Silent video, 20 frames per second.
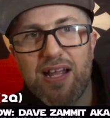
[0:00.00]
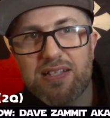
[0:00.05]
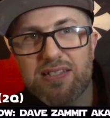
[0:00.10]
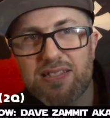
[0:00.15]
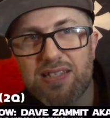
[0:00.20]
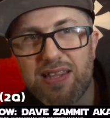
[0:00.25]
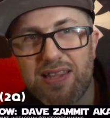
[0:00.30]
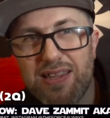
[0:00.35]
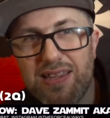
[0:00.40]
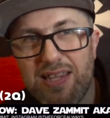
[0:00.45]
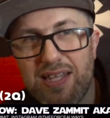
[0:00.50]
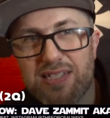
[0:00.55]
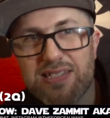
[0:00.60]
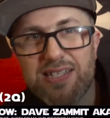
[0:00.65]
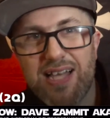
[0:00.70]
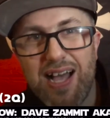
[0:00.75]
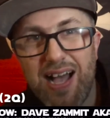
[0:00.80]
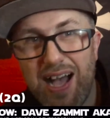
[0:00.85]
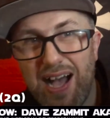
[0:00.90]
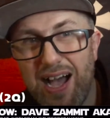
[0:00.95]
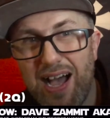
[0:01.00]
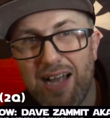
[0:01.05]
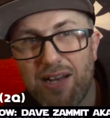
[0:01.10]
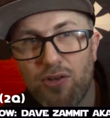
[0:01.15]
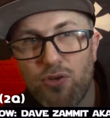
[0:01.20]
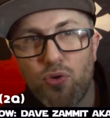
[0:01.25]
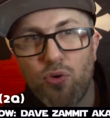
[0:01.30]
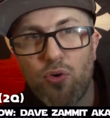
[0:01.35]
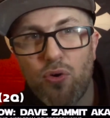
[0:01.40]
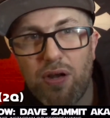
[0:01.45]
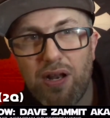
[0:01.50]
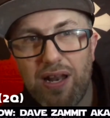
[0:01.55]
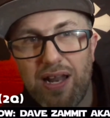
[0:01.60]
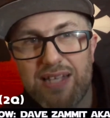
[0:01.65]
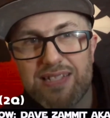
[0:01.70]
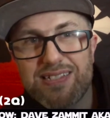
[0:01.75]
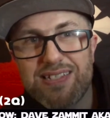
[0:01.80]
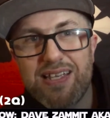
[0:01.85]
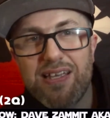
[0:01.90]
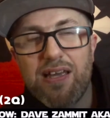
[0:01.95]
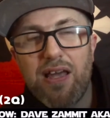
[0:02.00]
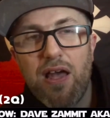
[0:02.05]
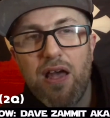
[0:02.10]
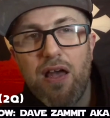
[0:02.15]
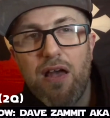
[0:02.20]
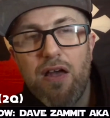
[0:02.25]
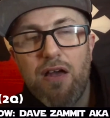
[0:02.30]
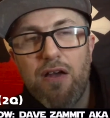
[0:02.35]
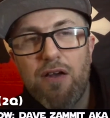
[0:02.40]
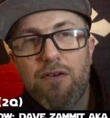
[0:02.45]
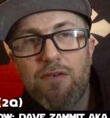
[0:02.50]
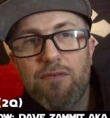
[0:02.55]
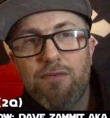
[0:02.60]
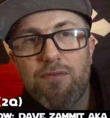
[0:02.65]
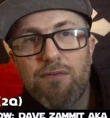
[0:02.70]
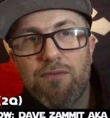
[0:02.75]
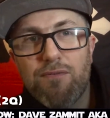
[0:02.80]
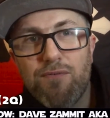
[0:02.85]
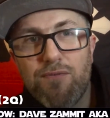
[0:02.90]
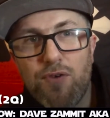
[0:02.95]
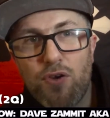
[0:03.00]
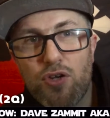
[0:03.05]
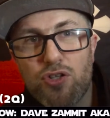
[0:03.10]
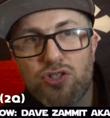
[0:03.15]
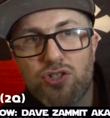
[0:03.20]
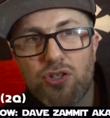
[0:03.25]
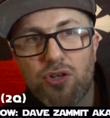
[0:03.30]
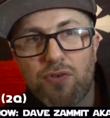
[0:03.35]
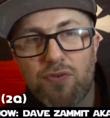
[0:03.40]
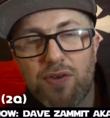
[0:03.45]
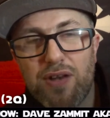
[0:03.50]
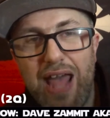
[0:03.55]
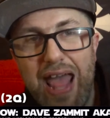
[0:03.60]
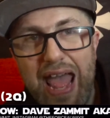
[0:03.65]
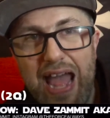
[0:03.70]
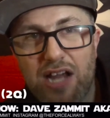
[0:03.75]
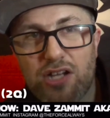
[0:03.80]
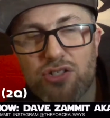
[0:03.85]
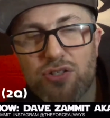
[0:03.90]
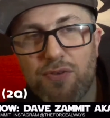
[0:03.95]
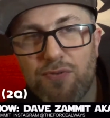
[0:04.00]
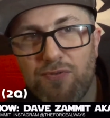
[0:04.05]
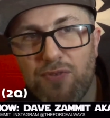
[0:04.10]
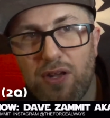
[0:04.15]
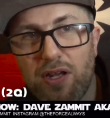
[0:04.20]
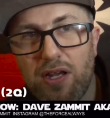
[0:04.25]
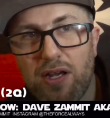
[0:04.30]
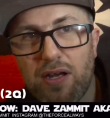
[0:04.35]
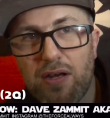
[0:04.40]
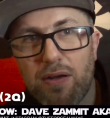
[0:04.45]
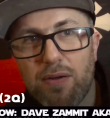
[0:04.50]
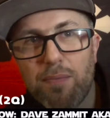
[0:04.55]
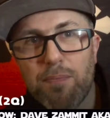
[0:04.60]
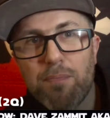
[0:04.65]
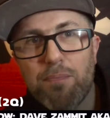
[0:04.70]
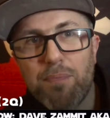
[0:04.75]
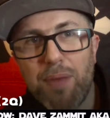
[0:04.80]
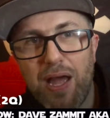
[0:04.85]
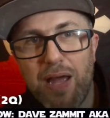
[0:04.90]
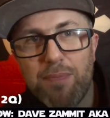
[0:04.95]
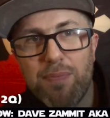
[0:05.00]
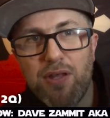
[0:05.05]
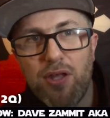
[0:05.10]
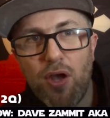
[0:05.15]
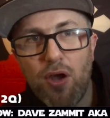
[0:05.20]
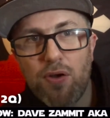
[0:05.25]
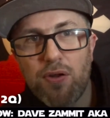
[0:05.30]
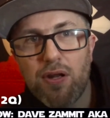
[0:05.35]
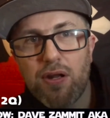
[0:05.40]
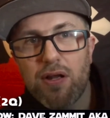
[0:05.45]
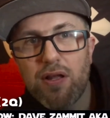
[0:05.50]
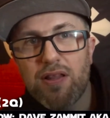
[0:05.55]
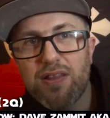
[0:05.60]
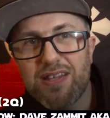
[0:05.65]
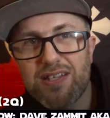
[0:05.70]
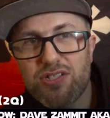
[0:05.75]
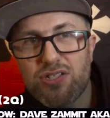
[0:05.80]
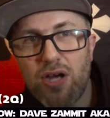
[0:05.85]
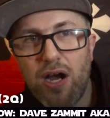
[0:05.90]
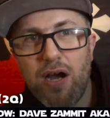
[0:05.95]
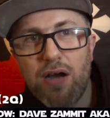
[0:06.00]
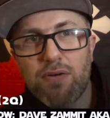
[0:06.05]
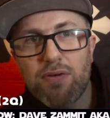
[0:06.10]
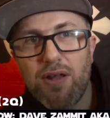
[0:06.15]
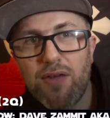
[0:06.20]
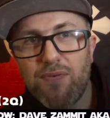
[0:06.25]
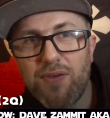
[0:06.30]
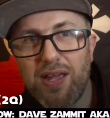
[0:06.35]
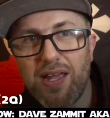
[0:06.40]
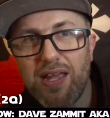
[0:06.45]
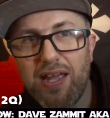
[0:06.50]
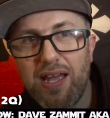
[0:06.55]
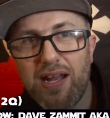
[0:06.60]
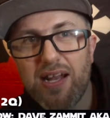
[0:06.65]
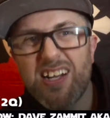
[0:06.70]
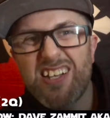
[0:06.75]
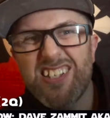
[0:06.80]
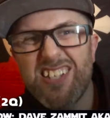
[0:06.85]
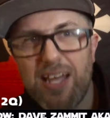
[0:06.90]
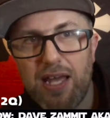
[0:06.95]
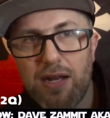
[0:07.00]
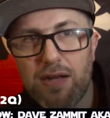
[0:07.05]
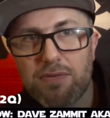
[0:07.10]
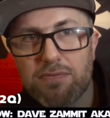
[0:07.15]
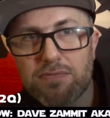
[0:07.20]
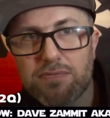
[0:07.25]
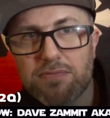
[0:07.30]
It's this hardcore classic version of an action figure, Baby Yoda, the child. If you can get it, get it.